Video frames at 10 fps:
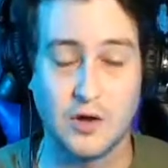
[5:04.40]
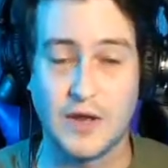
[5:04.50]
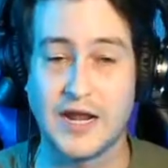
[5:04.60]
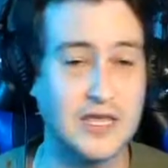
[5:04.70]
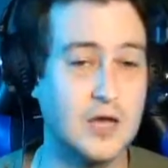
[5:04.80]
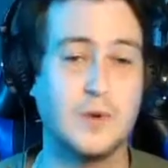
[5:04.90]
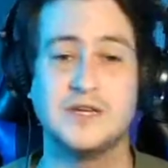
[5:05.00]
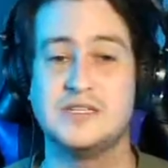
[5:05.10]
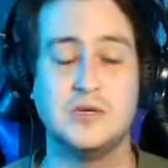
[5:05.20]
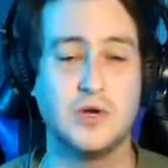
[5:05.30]
though, and I can't wait
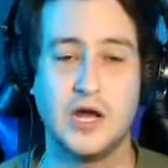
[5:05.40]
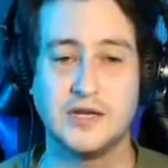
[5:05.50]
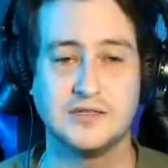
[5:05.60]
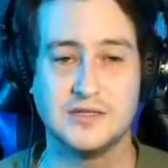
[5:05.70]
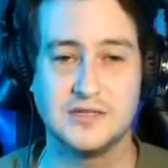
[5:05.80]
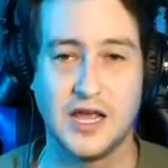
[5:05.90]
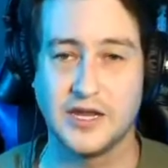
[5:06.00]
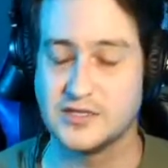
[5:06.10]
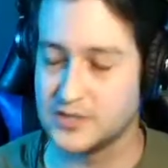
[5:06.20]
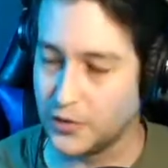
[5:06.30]
to see what Us is
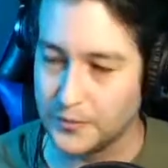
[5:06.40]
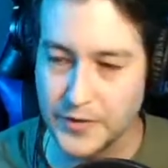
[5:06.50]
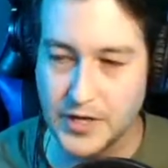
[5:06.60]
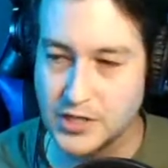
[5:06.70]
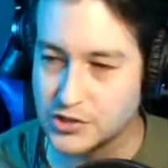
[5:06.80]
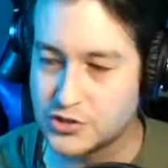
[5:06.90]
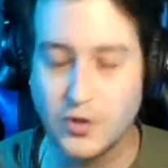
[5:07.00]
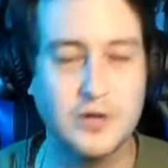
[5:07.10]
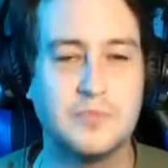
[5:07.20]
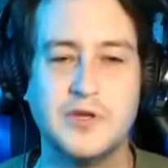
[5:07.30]
like. So
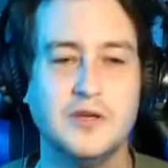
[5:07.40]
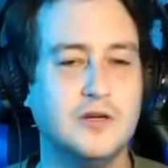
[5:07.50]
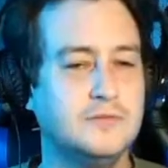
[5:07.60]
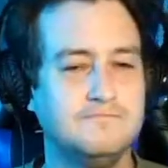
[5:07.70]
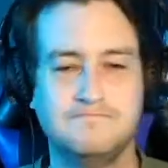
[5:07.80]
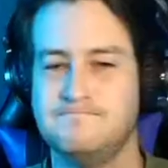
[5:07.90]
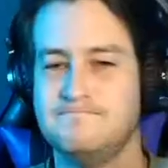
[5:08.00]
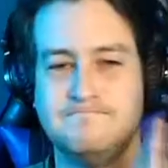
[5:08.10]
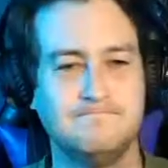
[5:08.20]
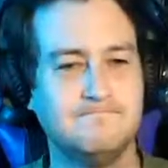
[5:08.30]
Jordan Peele
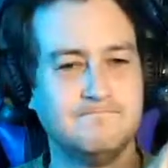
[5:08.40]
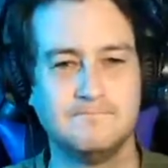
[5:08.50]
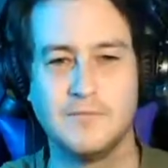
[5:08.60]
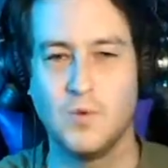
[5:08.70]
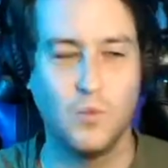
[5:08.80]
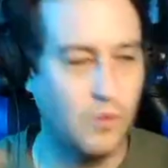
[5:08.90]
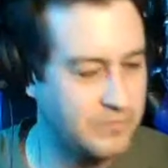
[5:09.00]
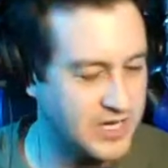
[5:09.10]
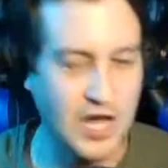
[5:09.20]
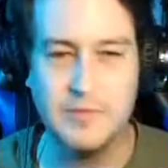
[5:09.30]

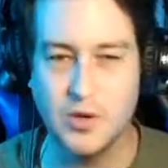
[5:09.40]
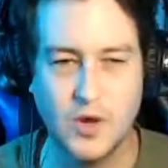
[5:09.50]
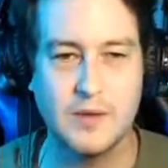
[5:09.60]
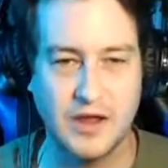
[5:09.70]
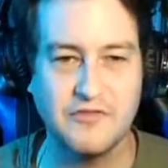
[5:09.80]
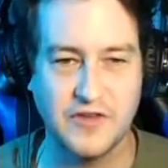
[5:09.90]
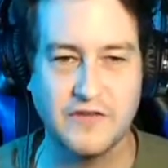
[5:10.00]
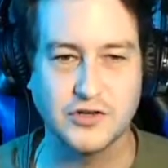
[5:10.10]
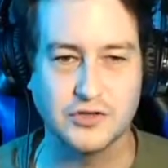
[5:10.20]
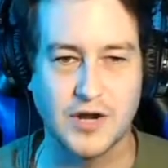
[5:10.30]
becoming one of my
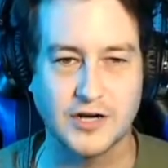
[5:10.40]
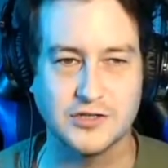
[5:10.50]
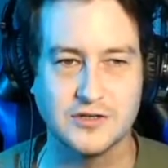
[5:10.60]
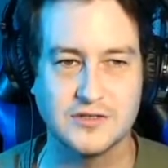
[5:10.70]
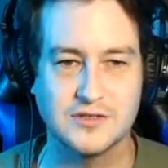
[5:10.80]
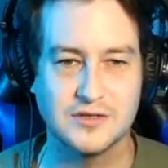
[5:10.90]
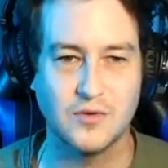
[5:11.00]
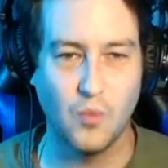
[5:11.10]
favorite directors.